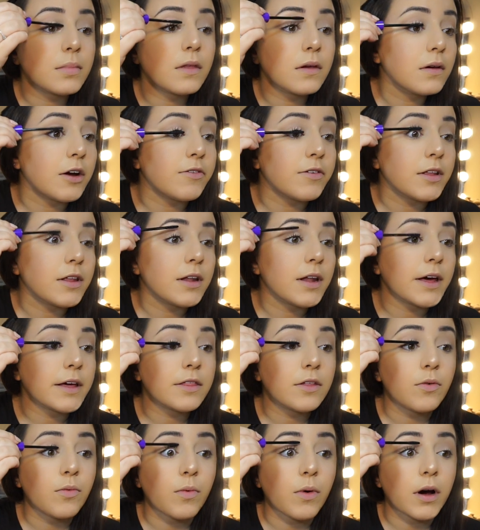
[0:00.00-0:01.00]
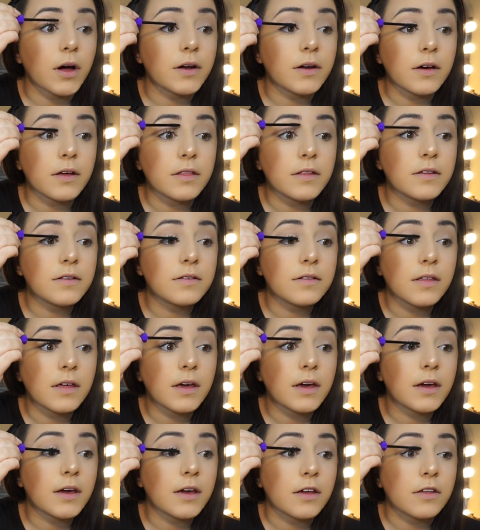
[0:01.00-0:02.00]
I really like the wand on this
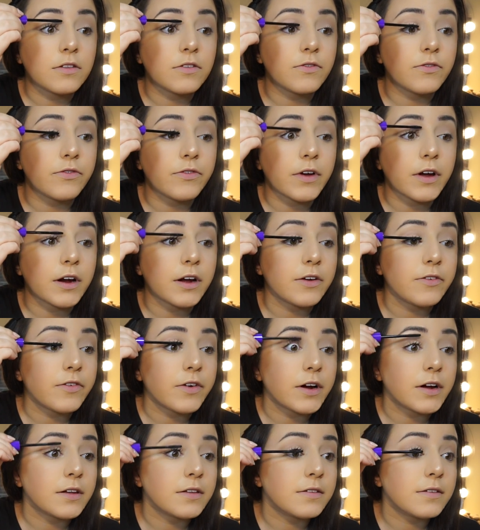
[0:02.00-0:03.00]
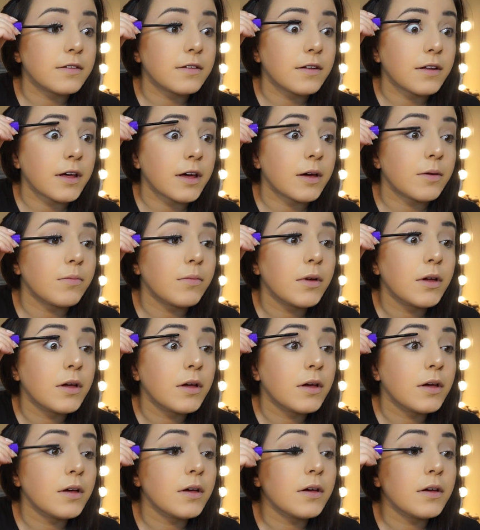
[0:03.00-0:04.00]
thing. It's very, very slim,
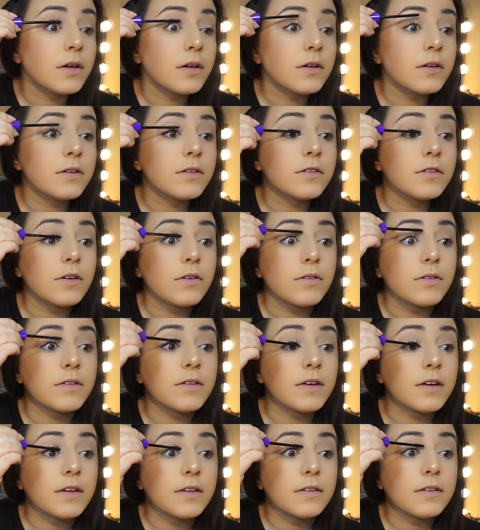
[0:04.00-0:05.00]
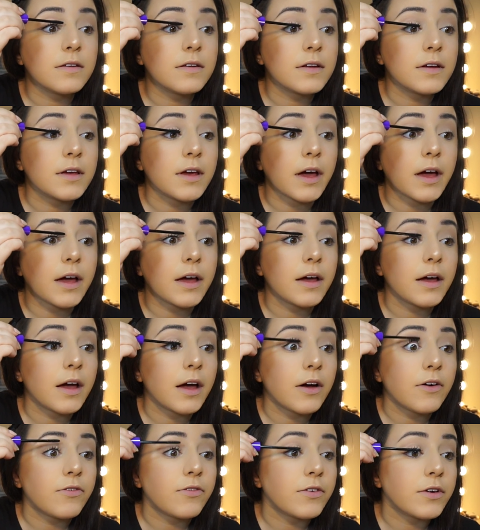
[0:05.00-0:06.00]
so it's easy to get
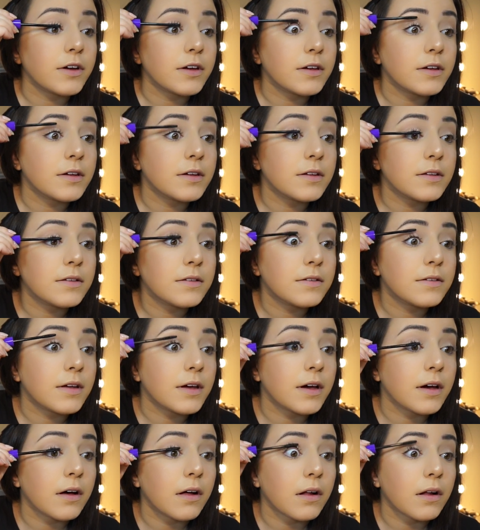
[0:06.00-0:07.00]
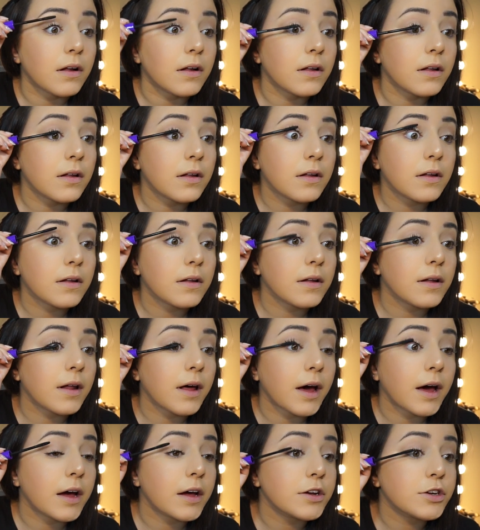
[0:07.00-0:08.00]
every single
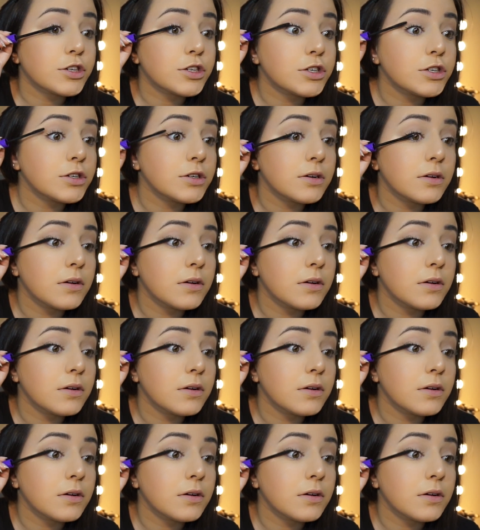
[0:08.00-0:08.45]
lash.